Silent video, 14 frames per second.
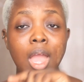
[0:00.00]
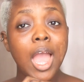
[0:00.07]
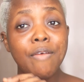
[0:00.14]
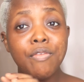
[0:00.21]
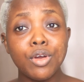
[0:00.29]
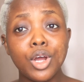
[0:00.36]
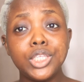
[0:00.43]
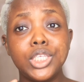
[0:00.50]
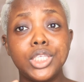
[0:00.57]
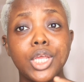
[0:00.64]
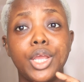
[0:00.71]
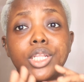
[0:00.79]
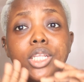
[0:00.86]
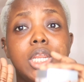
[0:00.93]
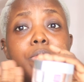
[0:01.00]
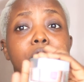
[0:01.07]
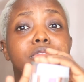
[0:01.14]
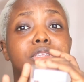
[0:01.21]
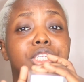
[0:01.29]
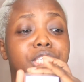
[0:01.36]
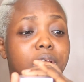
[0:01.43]
I forgot to tell you the name
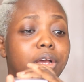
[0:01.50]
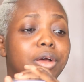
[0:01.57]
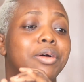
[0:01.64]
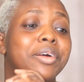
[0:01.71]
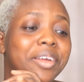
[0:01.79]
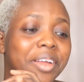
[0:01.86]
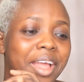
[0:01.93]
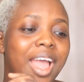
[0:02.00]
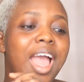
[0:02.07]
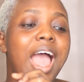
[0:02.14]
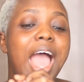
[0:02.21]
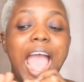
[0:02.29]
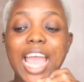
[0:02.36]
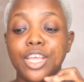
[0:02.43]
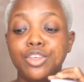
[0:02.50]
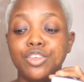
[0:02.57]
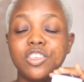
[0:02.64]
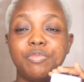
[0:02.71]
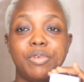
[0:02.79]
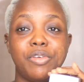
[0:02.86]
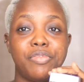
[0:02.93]
of the gel I
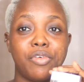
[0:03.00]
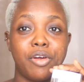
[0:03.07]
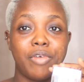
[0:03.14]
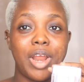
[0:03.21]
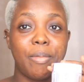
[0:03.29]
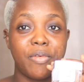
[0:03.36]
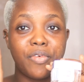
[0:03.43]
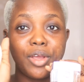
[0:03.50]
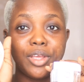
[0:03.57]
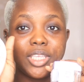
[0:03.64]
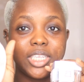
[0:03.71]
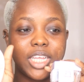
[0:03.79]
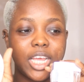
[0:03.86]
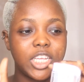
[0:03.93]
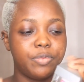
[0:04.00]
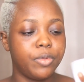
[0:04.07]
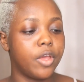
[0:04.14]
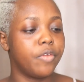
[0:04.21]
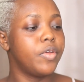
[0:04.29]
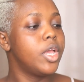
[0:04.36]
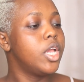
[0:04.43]
used before, right before using the
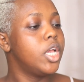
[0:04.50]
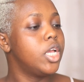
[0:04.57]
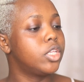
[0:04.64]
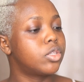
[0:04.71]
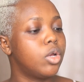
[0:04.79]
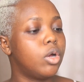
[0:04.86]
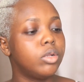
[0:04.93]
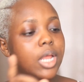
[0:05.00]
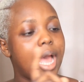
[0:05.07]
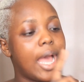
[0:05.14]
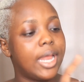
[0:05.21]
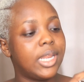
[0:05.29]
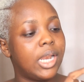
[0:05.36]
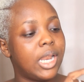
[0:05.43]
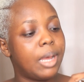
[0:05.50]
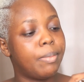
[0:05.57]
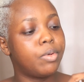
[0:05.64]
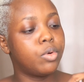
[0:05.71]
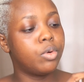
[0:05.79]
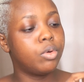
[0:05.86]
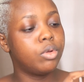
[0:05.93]
SPF. It's called Hada
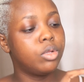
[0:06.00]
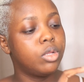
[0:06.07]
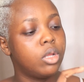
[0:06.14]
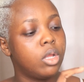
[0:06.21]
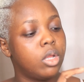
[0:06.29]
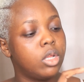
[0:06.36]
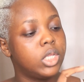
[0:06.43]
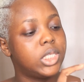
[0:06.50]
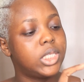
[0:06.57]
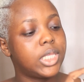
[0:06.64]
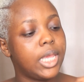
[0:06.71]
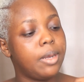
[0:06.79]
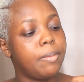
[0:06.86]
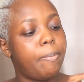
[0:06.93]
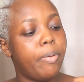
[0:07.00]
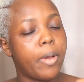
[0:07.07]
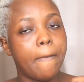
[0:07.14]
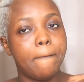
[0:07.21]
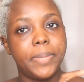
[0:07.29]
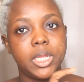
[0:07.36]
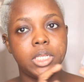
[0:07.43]
Labo skin
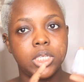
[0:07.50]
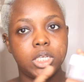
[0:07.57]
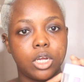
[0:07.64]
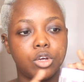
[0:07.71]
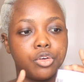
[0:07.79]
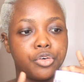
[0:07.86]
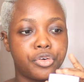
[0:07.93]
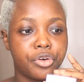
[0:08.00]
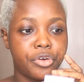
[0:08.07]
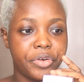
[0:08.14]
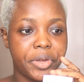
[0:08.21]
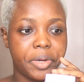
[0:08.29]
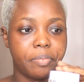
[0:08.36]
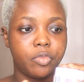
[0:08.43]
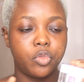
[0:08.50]
plumping gel cream.